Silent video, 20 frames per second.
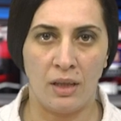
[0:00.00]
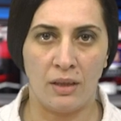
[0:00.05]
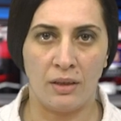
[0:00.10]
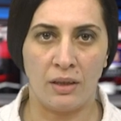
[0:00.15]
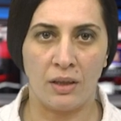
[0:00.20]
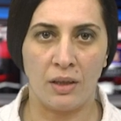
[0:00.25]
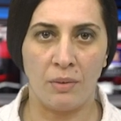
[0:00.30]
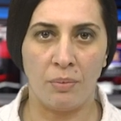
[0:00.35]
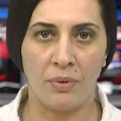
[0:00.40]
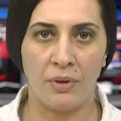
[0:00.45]

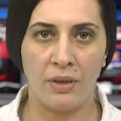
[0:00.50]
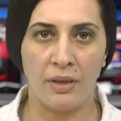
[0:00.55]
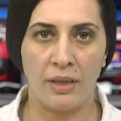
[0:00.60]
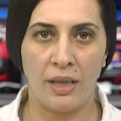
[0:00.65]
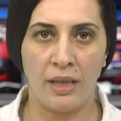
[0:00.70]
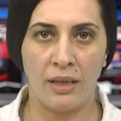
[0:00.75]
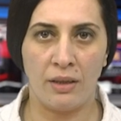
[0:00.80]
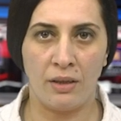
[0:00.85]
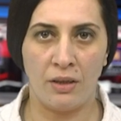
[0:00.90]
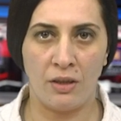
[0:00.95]
The
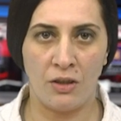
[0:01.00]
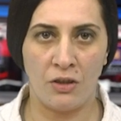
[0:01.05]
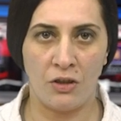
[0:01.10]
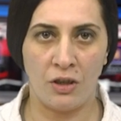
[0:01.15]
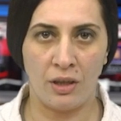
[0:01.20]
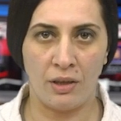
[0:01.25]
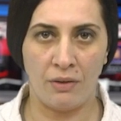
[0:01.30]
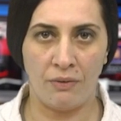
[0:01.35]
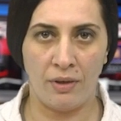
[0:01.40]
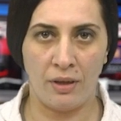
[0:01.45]

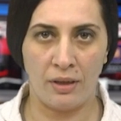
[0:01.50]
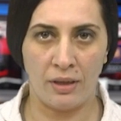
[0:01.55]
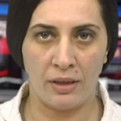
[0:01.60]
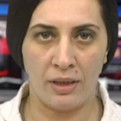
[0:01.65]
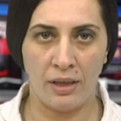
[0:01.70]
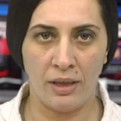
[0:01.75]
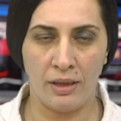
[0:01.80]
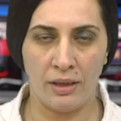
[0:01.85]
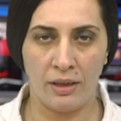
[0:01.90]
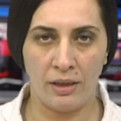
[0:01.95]
representation of
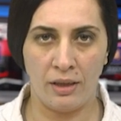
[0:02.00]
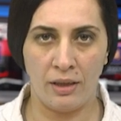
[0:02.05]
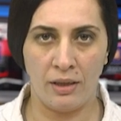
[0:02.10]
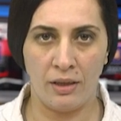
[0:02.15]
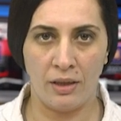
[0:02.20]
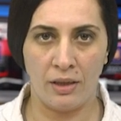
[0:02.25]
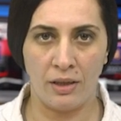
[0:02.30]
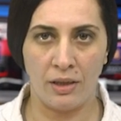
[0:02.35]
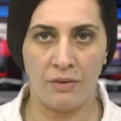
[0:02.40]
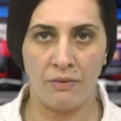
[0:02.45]
Artsakh in
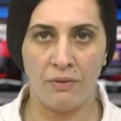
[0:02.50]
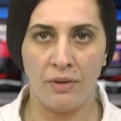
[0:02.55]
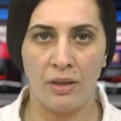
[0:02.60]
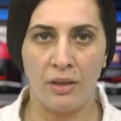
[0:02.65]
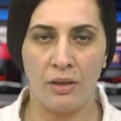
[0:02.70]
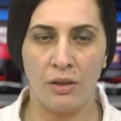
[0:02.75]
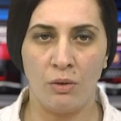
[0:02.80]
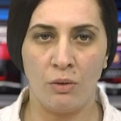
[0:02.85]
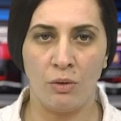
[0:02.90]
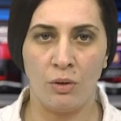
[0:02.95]

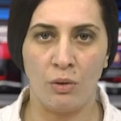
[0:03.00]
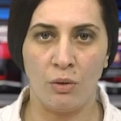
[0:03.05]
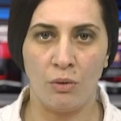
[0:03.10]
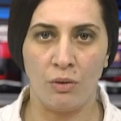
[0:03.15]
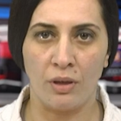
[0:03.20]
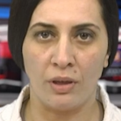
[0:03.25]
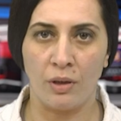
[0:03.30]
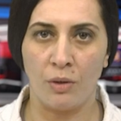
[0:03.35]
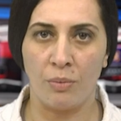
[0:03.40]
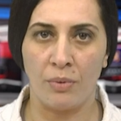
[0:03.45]
Yerevan no
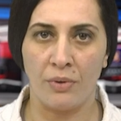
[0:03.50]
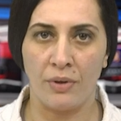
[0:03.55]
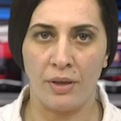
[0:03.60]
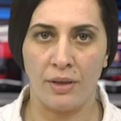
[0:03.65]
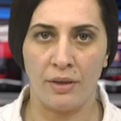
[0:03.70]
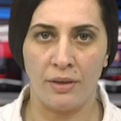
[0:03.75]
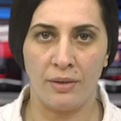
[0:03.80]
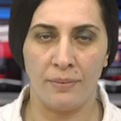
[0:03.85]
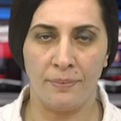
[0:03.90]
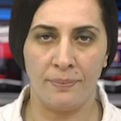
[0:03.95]
longer
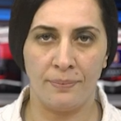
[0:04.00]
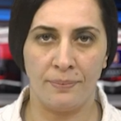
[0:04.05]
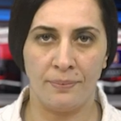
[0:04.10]
operates.